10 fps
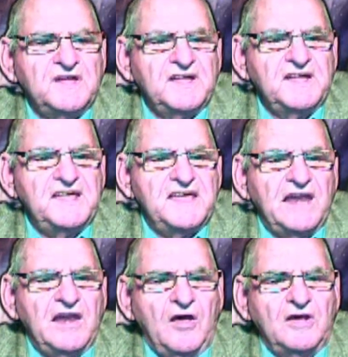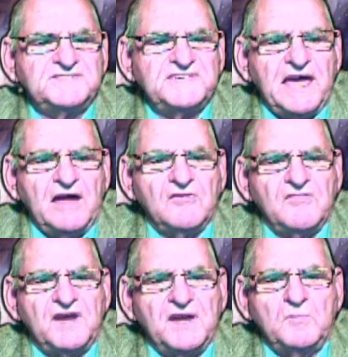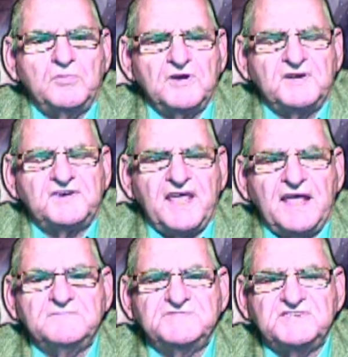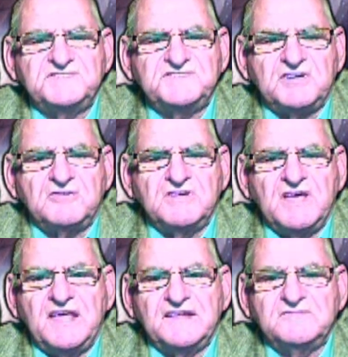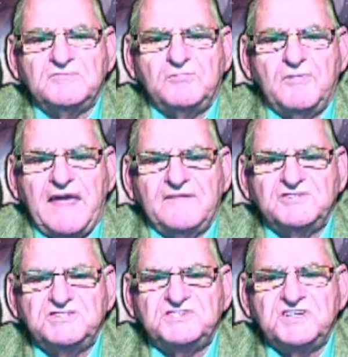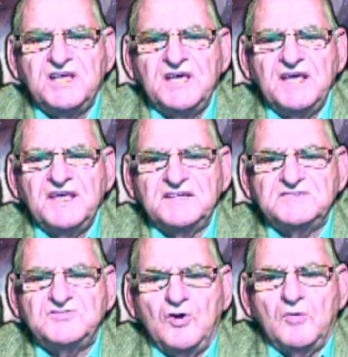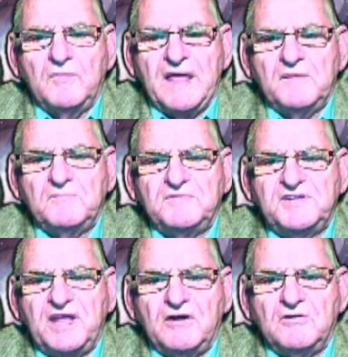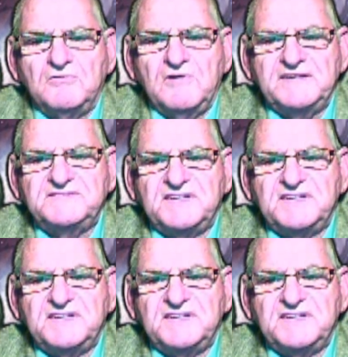He had lost count of the number of times Assyria has ravaged his homeland, terrorizing